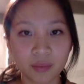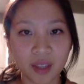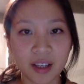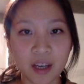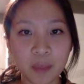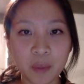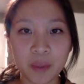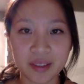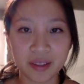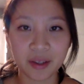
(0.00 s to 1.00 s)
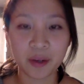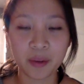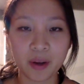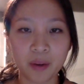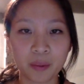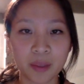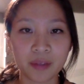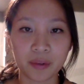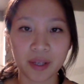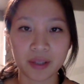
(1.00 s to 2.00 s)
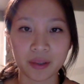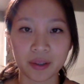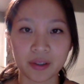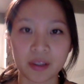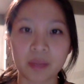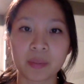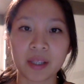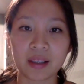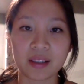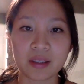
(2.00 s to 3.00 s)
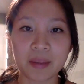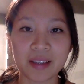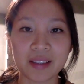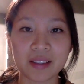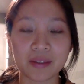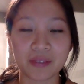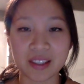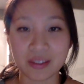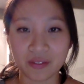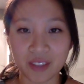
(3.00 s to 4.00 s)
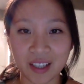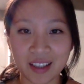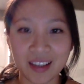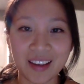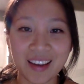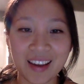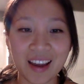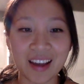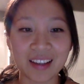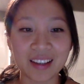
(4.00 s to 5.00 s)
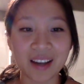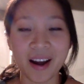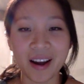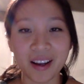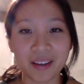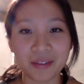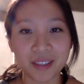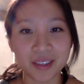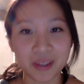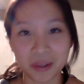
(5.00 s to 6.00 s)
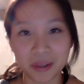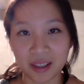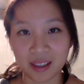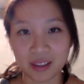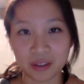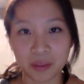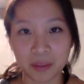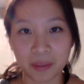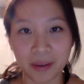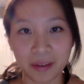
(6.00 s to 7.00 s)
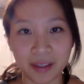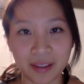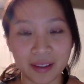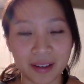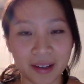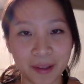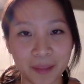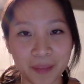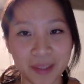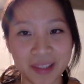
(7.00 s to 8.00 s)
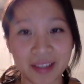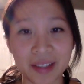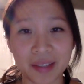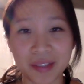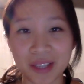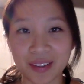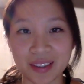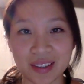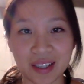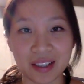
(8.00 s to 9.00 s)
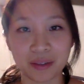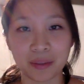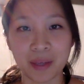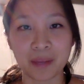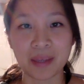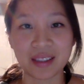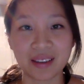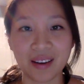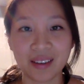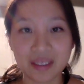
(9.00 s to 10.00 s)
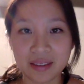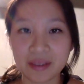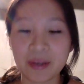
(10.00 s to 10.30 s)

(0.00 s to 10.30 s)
A couple weeks ago, one of the Rice orchestras played Sibelius' Fifth Symphony, and I feel so lucky to have been a part of it because I love sharing the stage with my amazing colleagues.